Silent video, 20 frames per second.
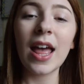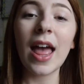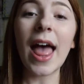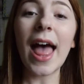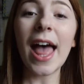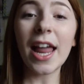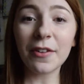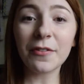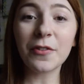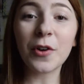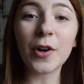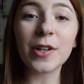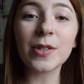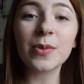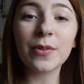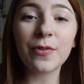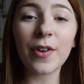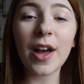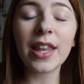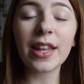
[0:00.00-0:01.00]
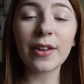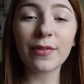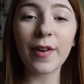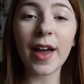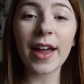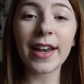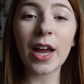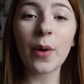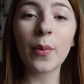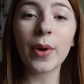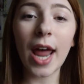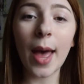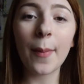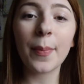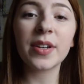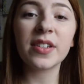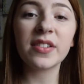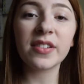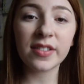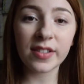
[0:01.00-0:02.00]
And of course we finally found out what
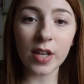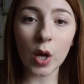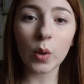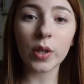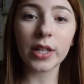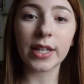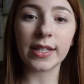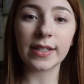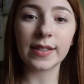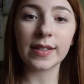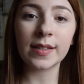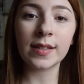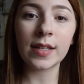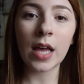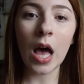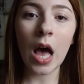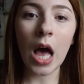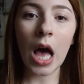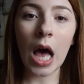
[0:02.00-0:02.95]
happened to Solus.